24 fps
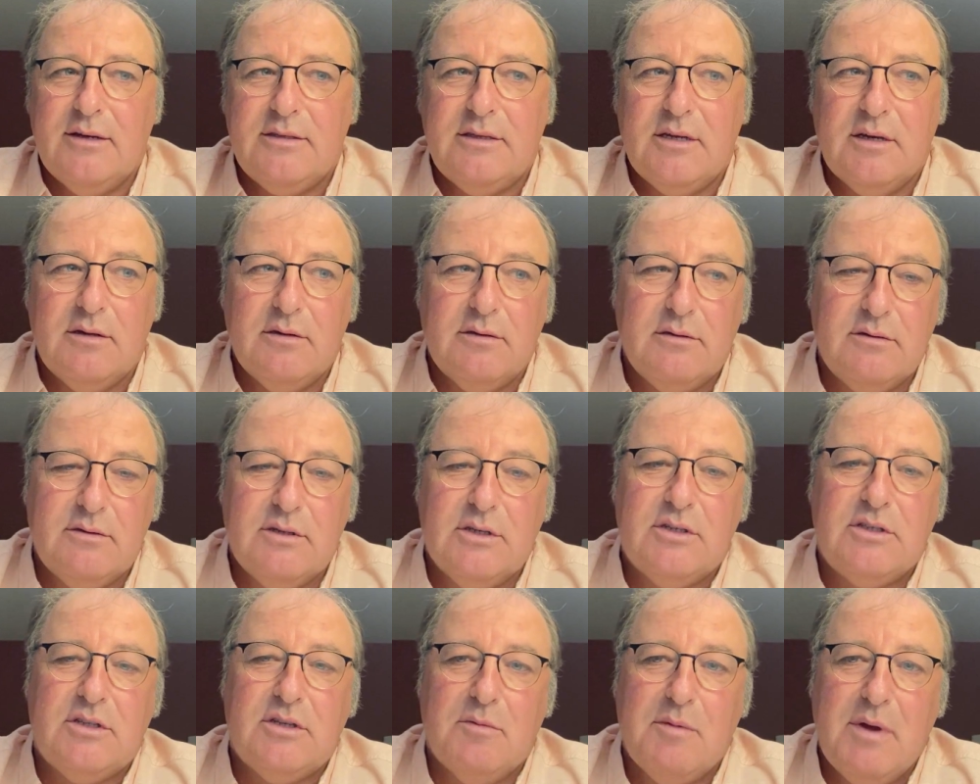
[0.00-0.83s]

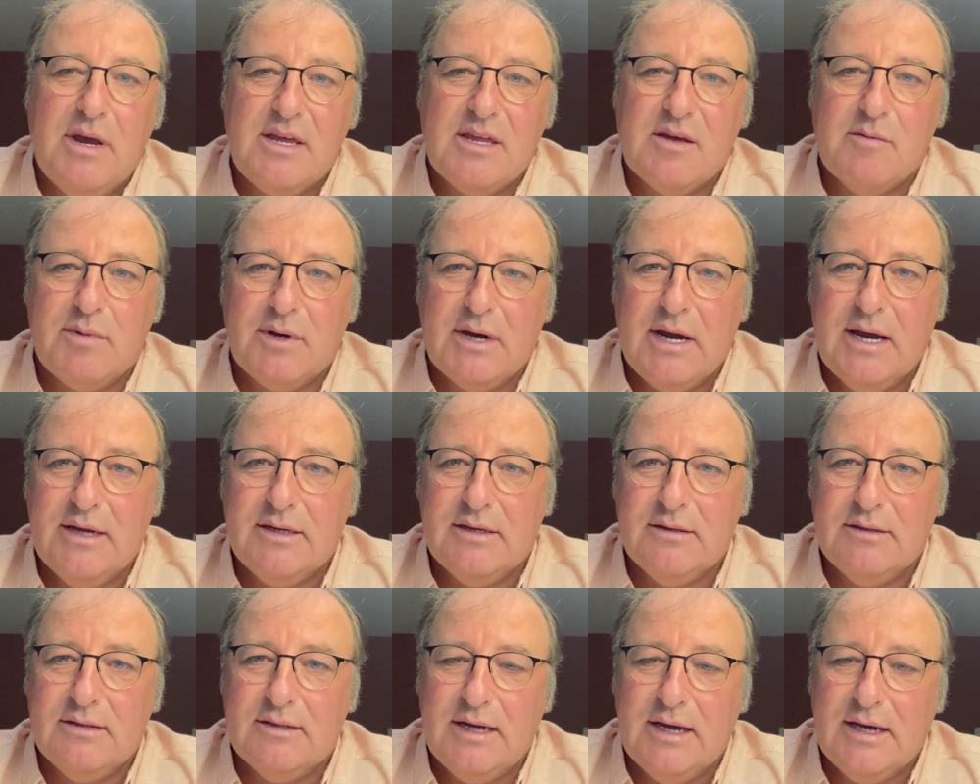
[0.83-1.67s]
to make the bread
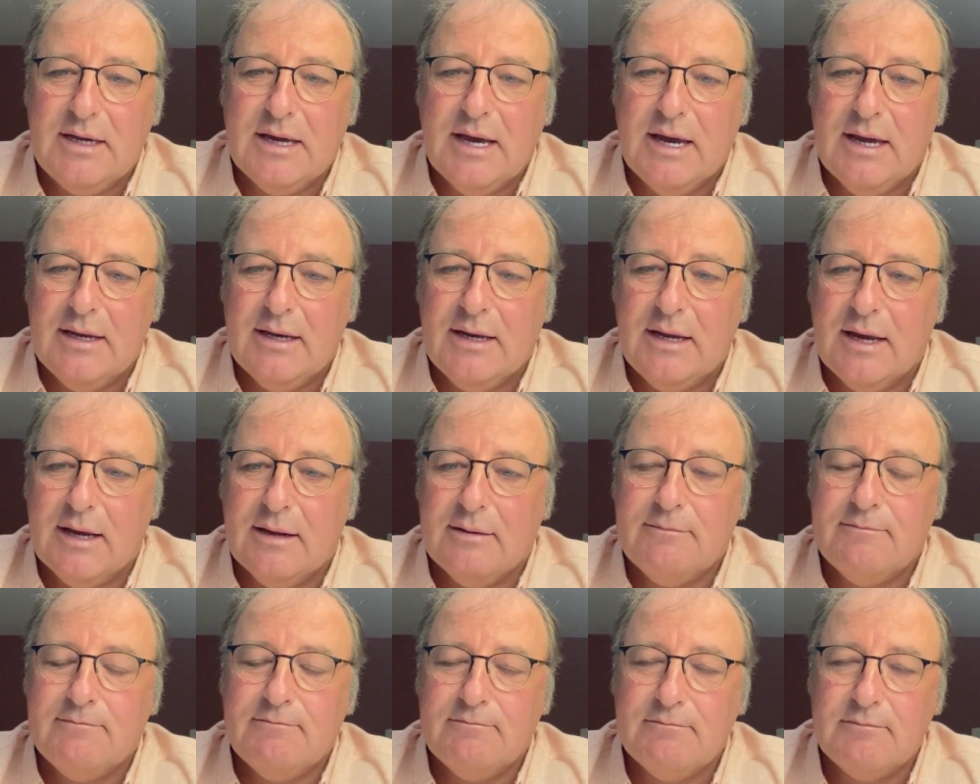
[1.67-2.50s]
and take it in
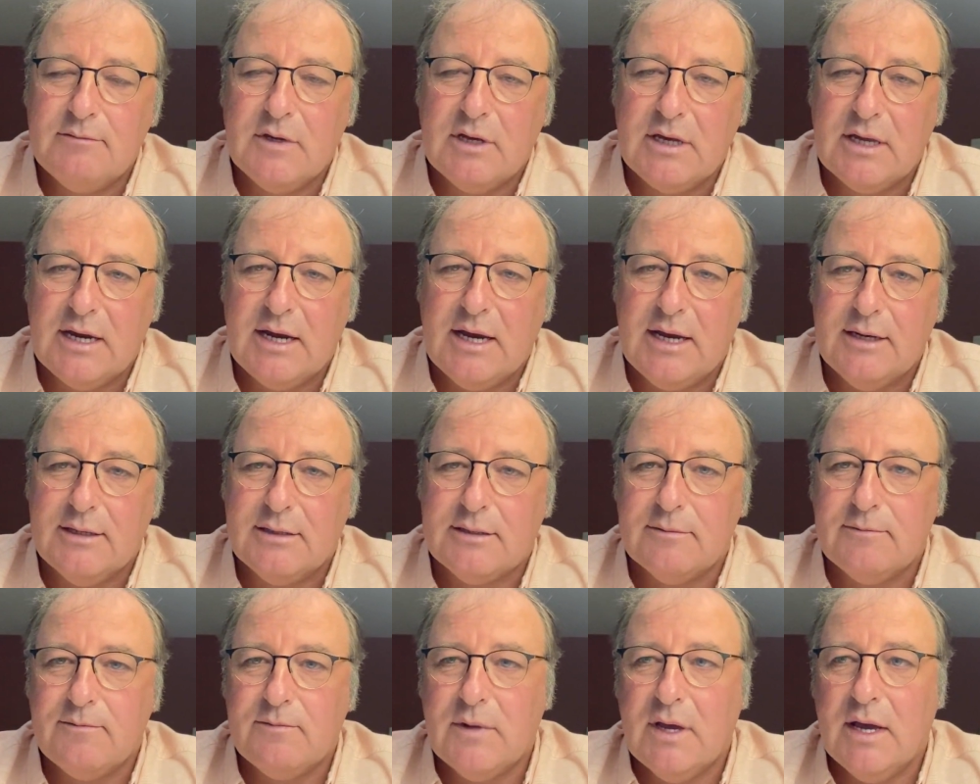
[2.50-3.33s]
there. Great.
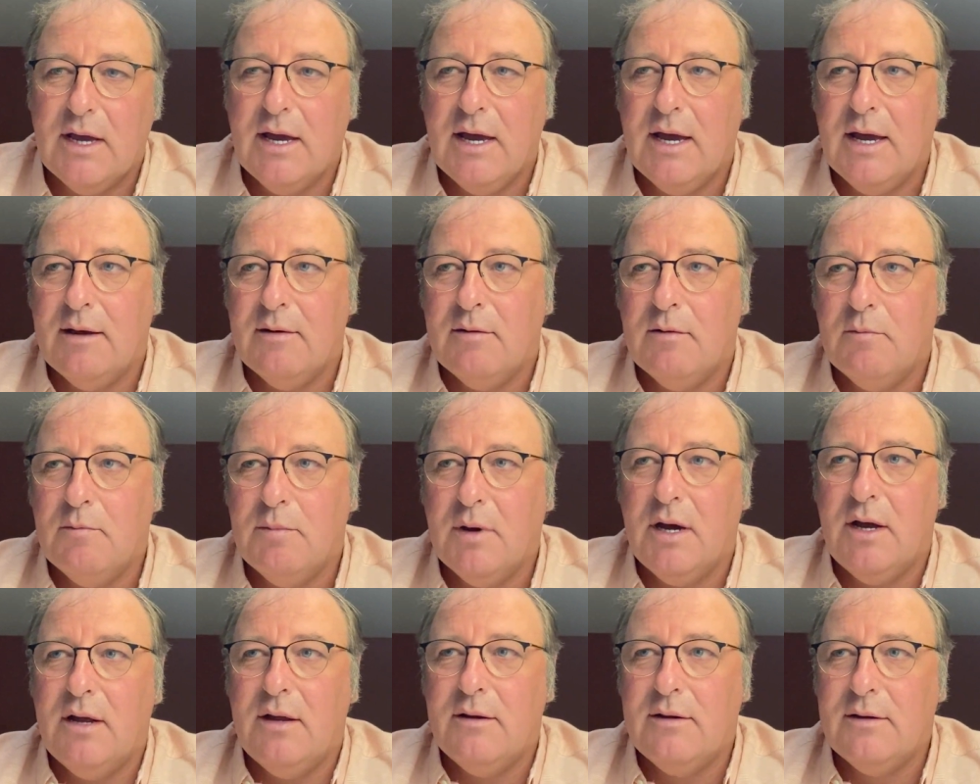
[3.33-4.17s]

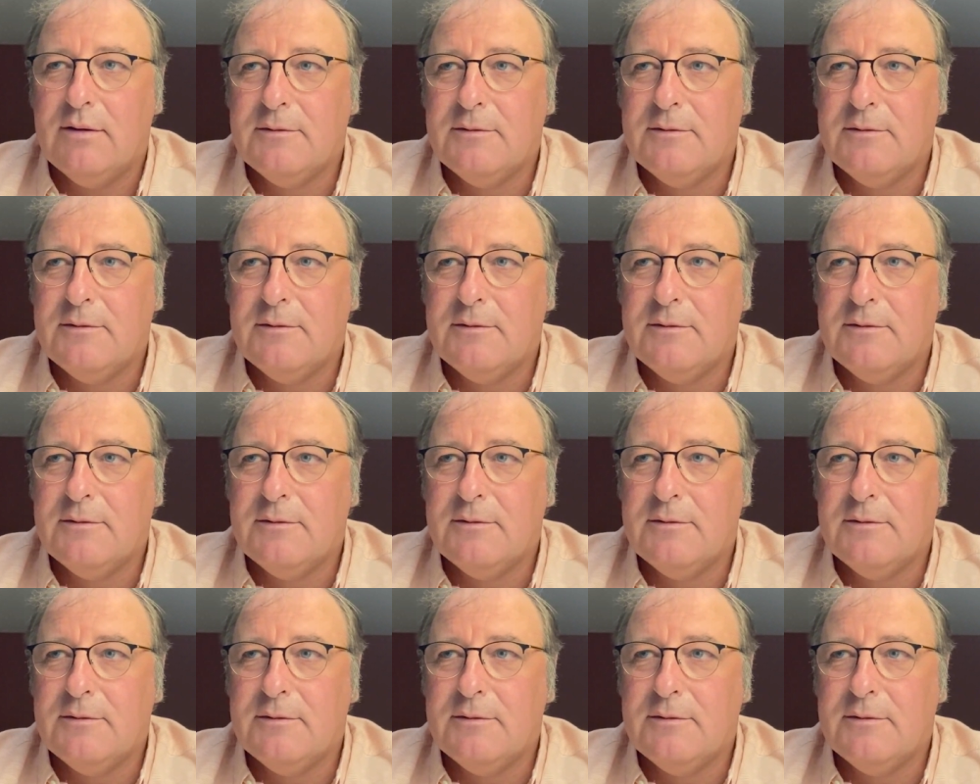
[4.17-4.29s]
But